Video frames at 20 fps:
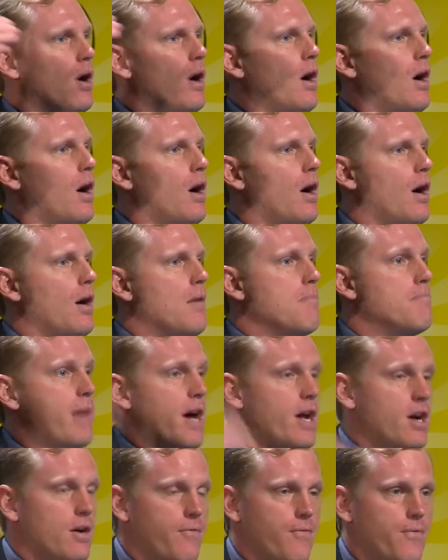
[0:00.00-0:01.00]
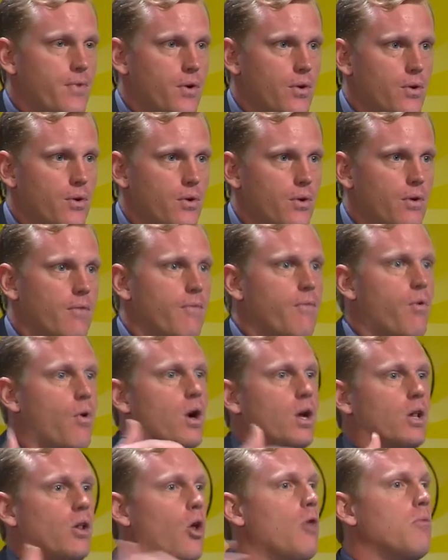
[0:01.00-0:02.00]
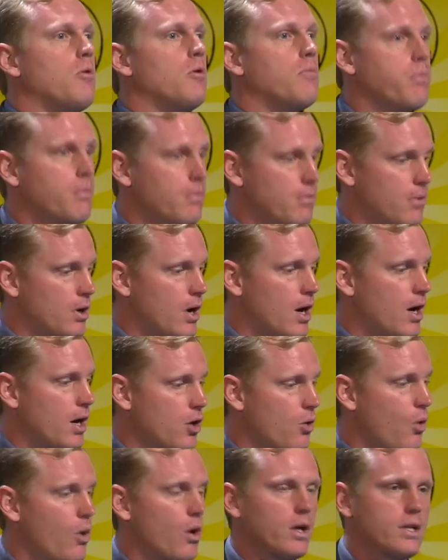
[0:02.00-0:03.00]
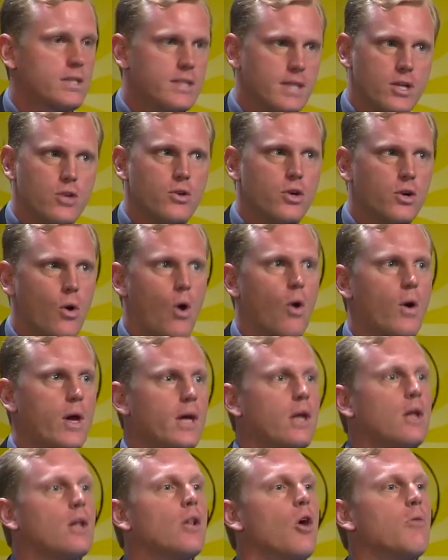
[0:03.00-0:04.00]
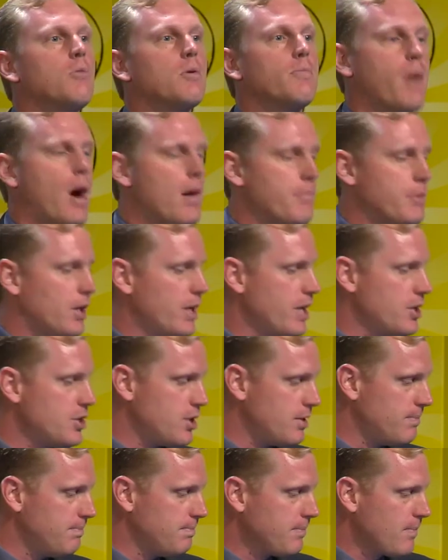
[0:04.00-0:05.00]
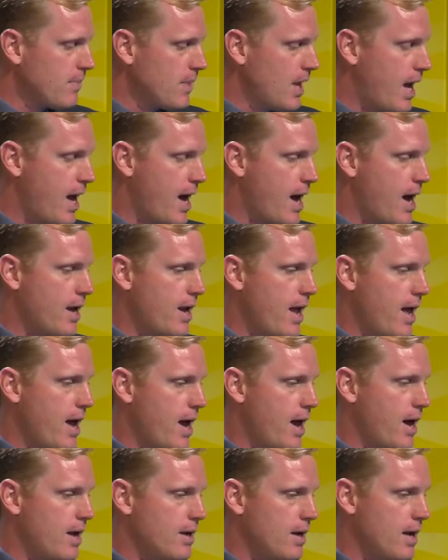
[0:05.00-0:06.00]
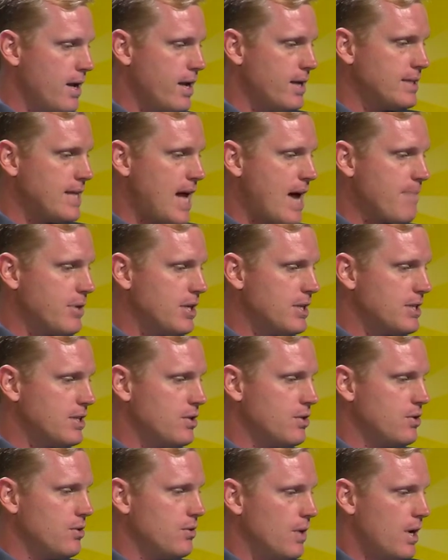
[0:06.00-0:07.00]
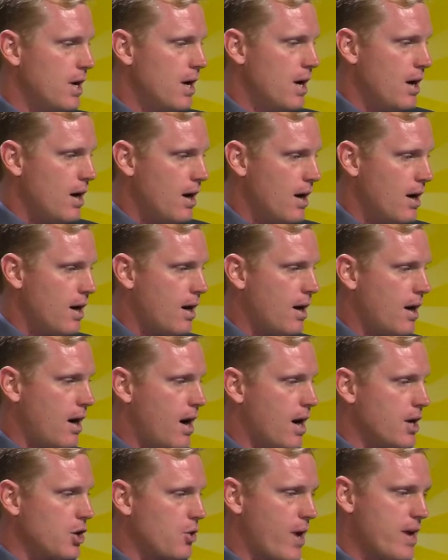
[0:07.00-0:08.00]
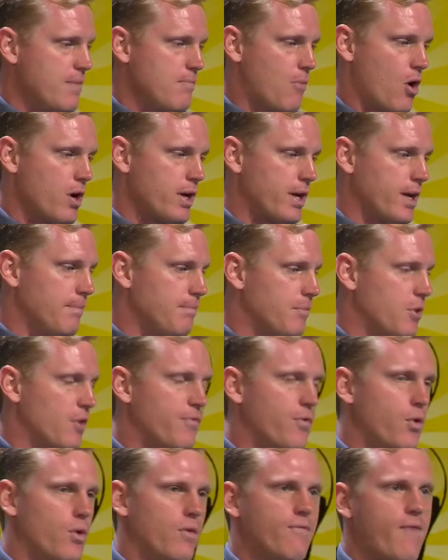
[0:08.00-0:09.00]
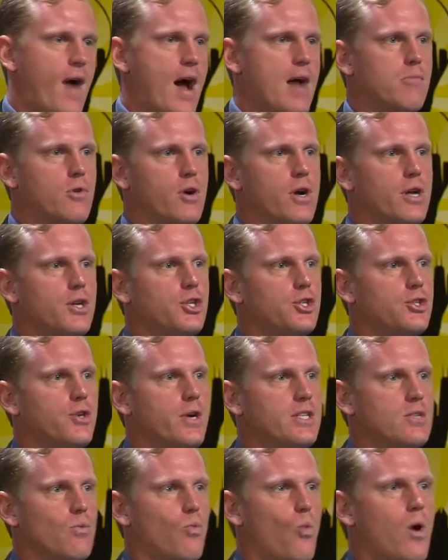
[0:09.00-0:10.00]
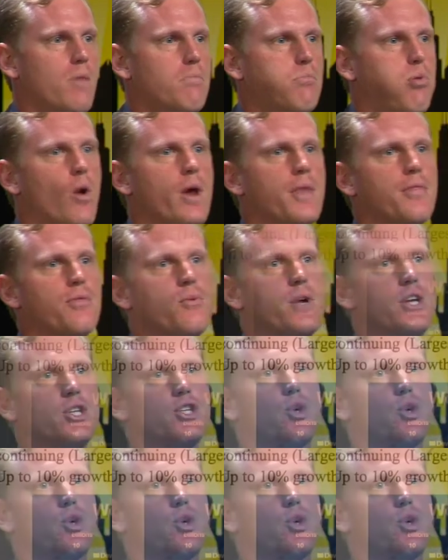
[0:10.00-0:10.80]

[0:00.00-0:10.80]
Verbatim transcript: uh, better food for a global, uh, gro continue growing global population, and, and, and tap into uh, a great market. The food and fiber industry is a $1.3